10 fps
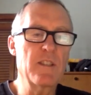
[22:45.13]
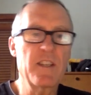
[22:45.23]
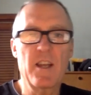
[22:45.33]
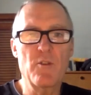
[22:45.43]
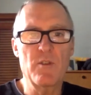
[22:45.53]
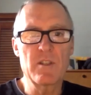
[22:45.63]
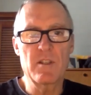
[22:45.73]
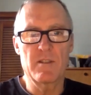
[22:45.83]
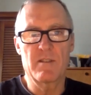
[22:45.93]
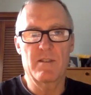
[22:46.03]
Can I do this?
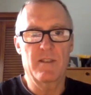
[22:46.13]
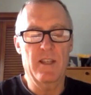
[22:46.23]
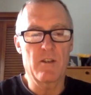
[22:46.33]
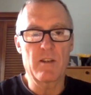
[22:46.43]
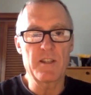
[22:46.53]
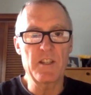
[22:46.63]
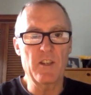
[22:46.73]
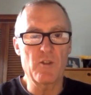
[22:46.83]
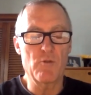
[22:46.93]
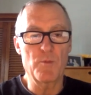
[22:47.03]
Because they're listening
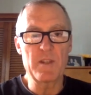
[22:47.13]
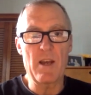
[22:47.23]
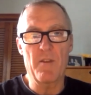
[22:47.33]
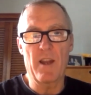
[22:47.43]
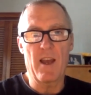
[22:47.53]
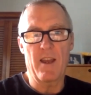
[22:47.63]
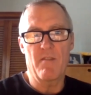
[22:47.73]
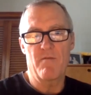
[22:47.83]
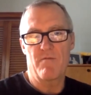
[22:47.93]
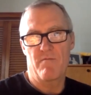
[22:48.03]
to groups now that I
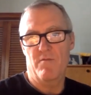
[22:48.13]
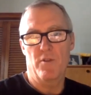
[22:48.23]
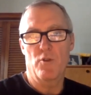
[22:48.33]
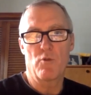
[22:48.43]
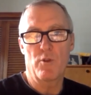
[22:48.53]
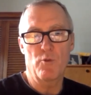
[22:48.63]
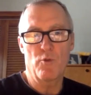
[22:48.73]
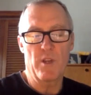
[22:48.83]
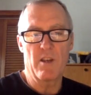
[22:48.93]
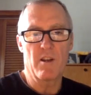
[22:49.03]
have no clue who
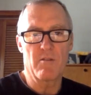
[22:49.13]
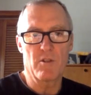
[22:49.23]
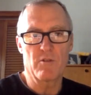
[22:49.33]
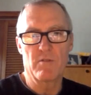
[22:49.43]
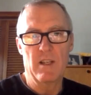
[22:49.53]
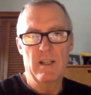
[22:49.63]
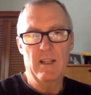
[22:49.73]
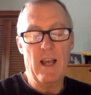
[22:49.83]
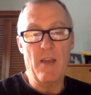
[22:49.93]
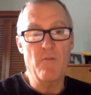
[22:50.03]
they are, or
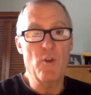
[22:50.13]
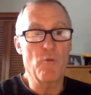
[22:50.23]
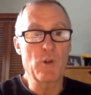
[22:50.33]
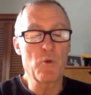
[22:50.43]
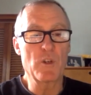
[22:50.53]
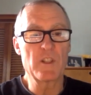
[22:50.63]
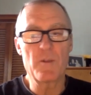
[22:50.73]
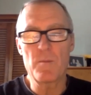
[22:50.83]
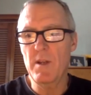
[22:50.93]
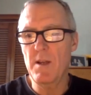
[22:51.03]
I have no recordings of
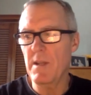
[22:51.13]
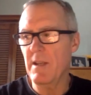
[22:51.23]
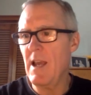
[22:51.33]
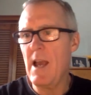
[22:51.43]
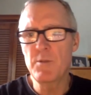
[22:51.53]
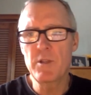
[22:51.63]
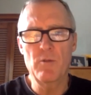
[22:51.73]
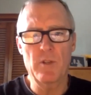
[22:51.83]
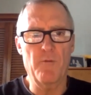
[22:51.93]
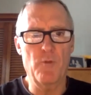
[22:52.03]
them. And I'm like, yeah,
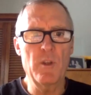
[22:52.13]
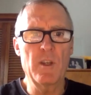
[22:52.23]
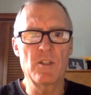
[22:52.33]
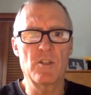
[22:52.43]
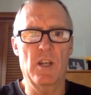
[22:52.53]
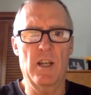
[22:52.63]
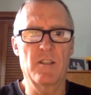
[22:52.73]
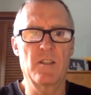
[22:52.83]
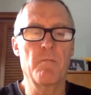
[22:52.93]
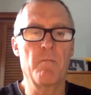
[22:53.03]
absolutely. If you think it's
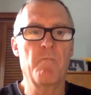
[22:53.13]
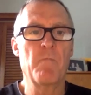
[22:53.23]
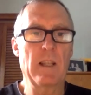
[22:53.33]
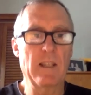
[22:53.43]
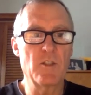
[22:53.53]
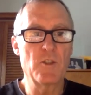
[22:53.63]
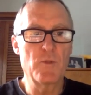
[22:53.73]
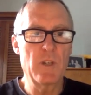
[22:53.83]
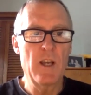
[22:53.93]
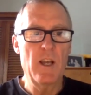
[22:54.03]
jazz, listen to
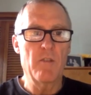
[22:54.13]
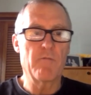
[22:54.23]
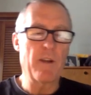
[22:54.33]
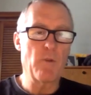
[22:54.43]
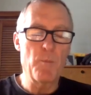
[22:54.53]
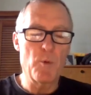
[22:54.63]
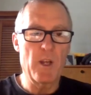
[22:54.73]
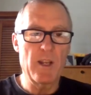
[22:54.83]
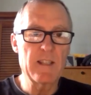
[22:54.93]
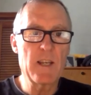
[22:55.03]
it, write a report
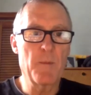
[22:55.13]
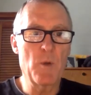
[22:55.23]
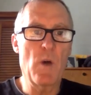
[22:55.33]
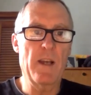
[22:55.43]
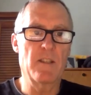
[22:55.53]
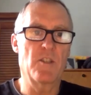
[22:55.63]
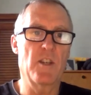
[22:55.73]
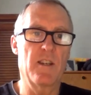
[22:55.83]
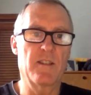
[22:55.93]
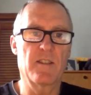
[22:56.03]
on it, and tell me why it's
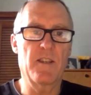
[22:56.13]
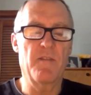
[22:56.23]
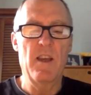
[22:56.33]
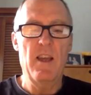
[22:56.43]
jazz and stuff.